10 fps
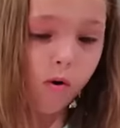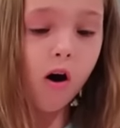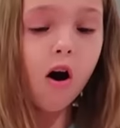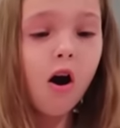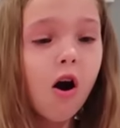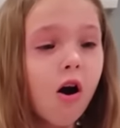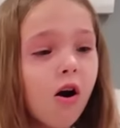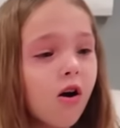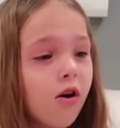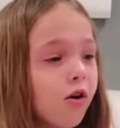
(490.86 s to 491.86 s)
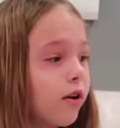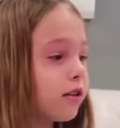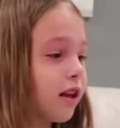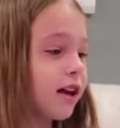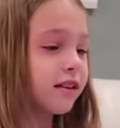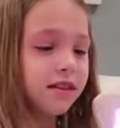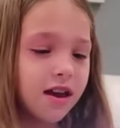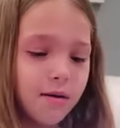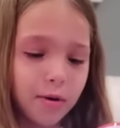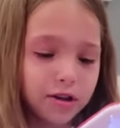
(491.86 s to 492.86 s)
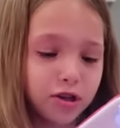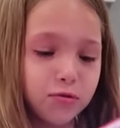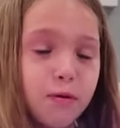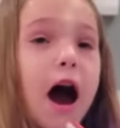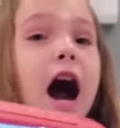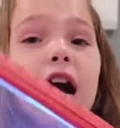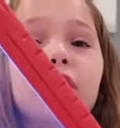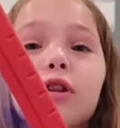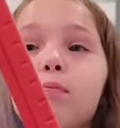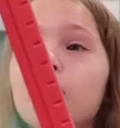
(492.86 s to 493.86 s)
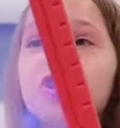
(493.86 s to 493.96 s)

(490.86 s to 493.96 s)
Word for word: Whoa, it lights up. I just